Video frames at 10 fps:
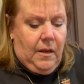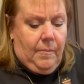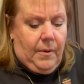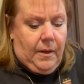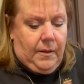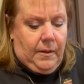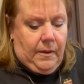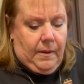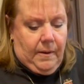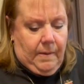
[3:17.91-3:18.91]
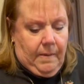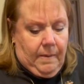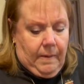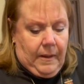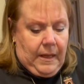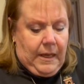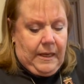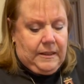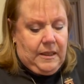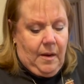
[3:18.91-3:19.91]
But
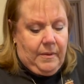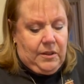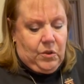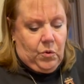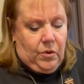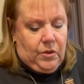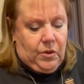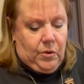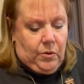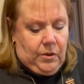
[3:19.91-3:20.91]
it's not my strong suit.